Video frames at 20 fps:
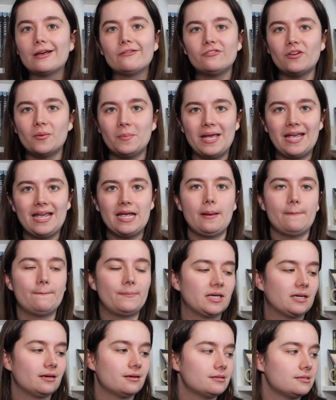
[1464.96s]
for me
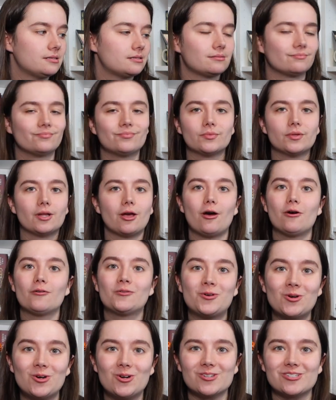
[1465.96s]
because of
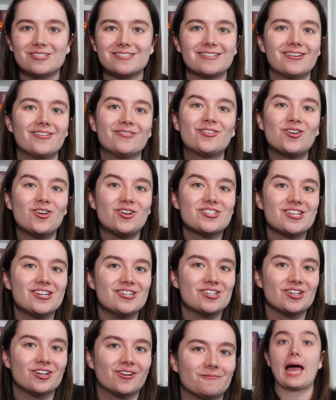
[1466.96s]
course course I
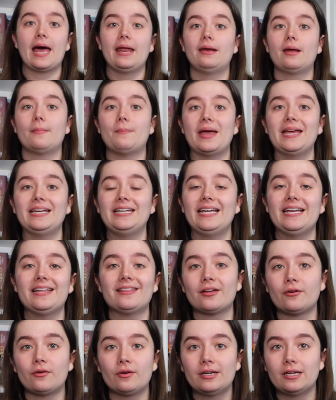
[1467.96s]
do. And mainly
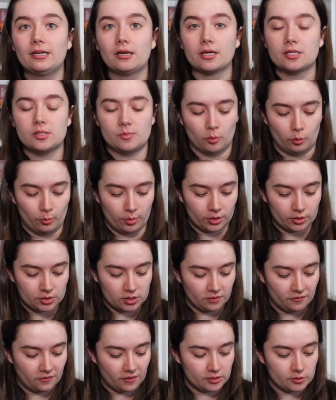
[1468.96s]
they're only like small books.
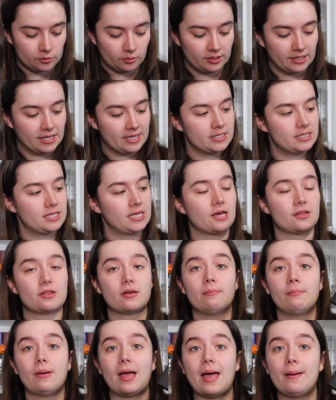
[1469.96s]
The first one is the
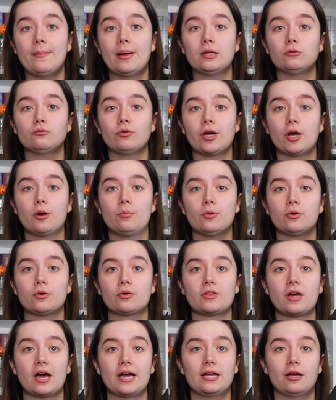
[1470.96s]
other ML Rio book
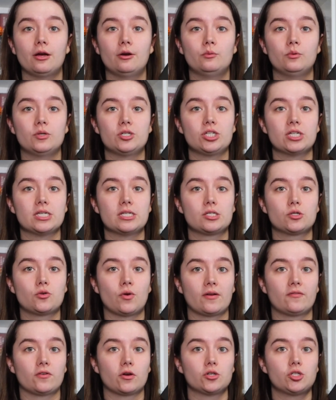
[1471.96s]
that I own, which is
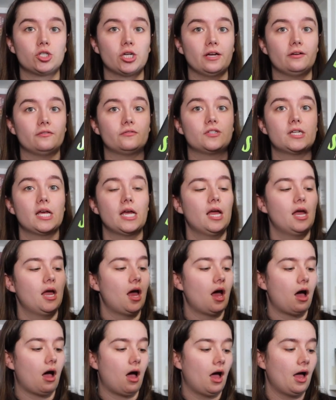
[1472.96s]
Graveyard Shift.
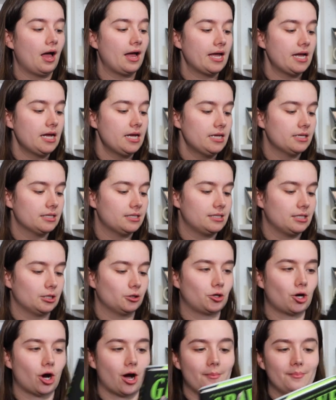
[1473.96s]
I
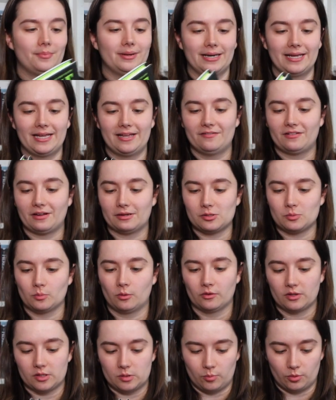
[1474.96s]
still can't believe how
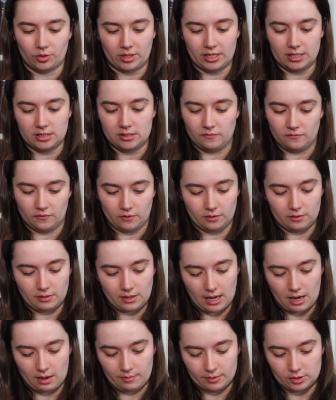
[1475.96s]
small this book is for
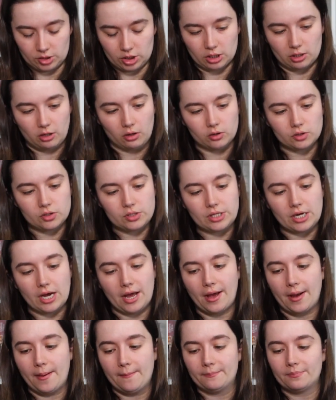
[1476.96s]
how much it cost,
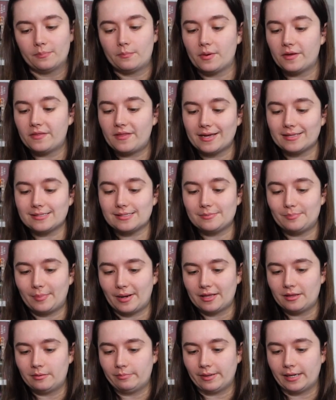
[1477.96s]
um, but that's
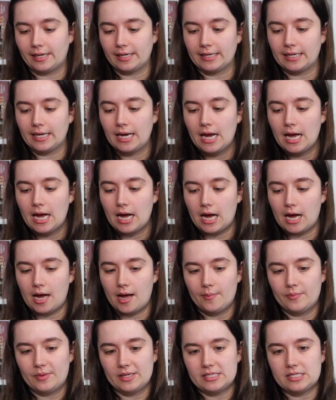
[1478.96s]
by the by.
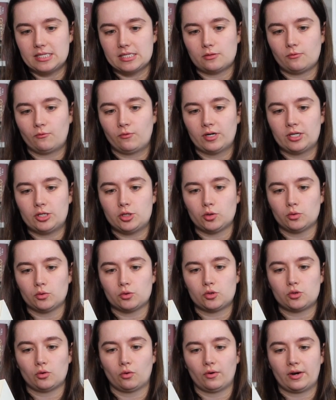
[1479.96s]
Um, this is a really short
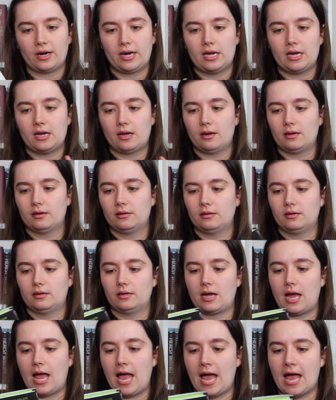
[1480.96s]
story
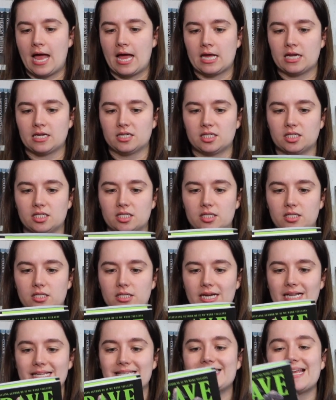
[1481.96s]
and
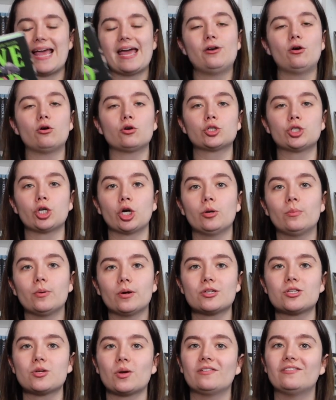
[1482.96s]
it's set in
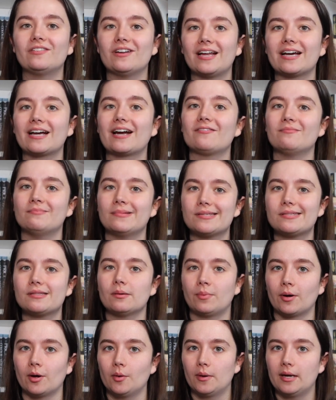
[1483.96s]
October so I feel like I've missed the
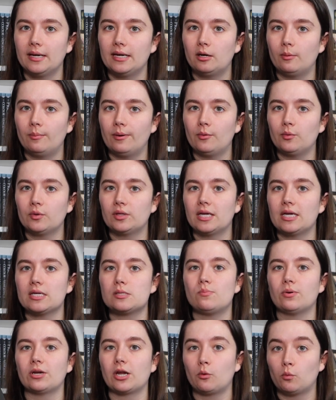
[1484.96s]
boat a little bit with this
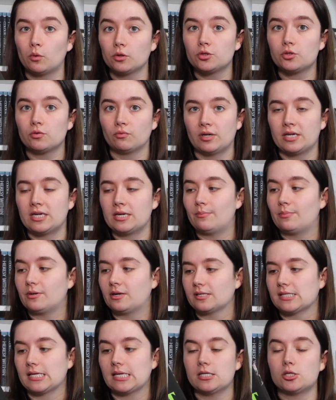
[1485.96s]
but I want to read it
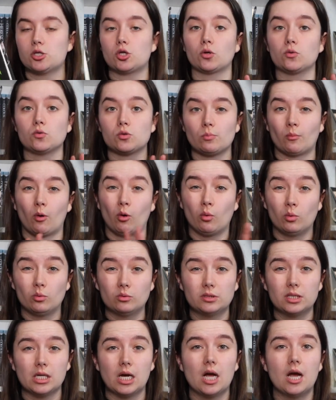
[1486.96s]
because it is so
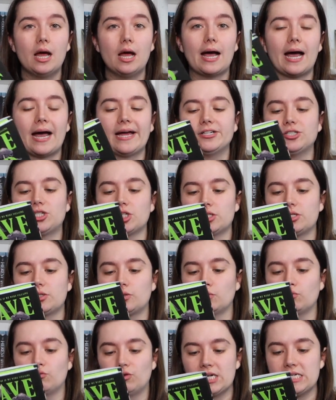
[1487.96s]
small and just
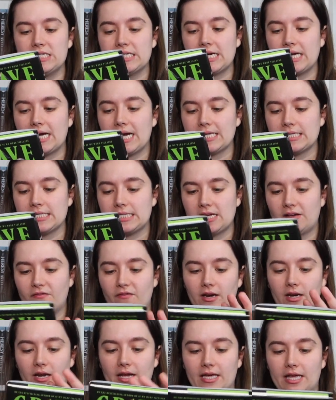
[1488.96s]
read it and see if
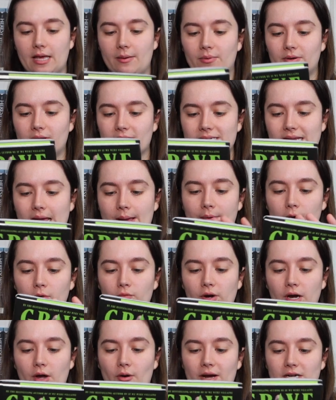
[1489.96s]
I like it because ML
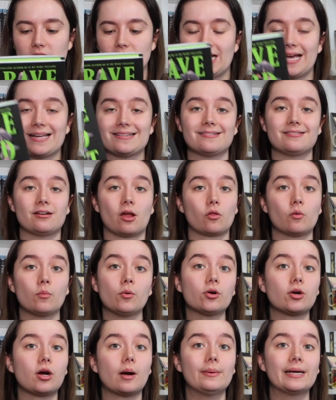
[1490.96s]
Rio actually has another
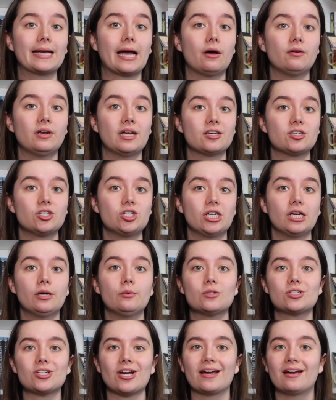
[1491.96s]
book coming out next year
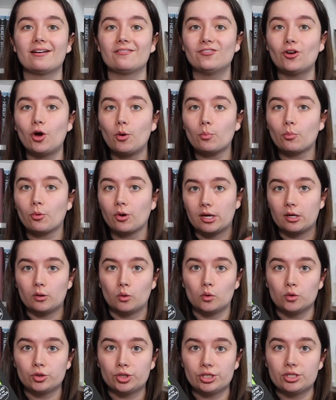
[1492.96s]
which I have not
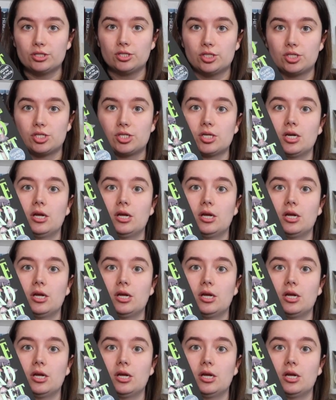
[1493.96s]
pre-ordered